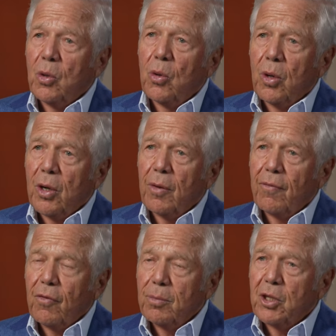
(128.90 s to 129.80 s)
lawyer
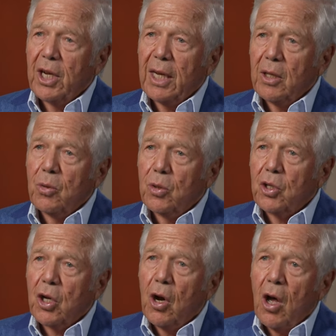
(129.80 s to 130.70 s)
from St.
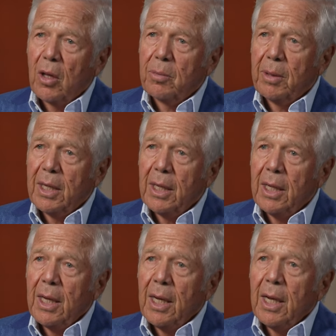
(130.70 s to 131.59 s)
Louis called me
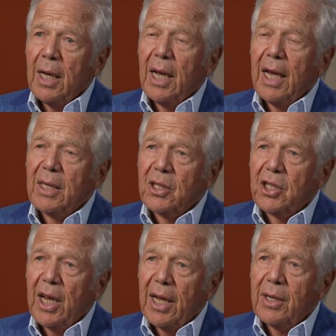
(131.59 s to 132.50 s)
and
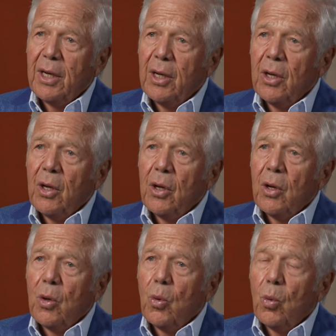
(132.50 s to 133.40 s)
said,
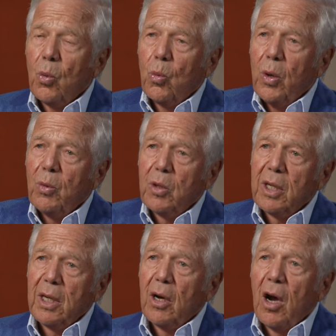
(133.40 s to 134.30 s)
we will
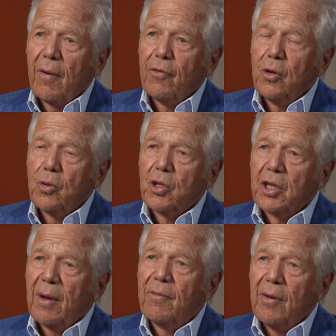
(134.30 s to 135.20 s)
offer you
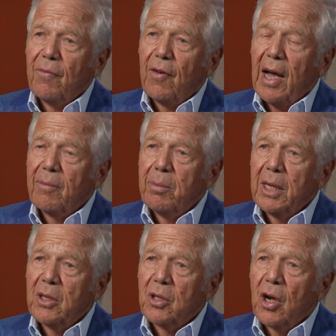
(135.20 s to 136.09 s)
$75
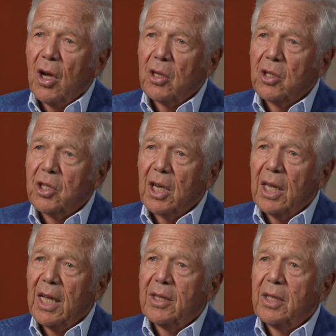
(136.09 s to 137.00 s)
million to
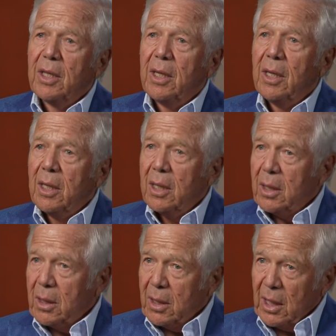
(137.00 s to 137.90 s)
let
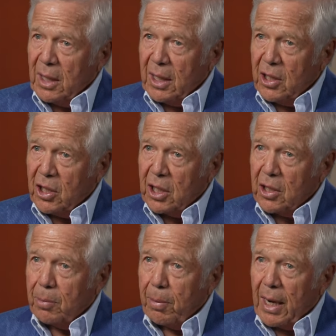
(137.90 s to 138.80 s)
the lease
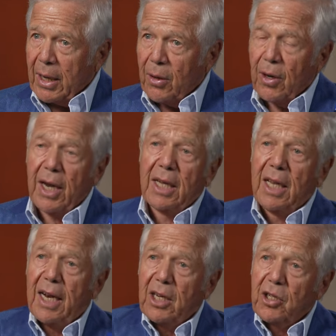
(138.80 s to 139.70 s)
expire and
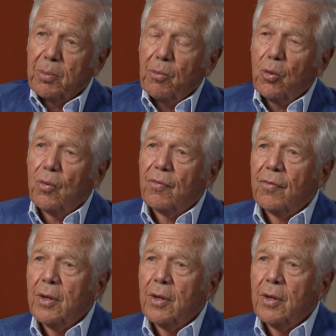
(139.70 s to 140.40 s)
let us move.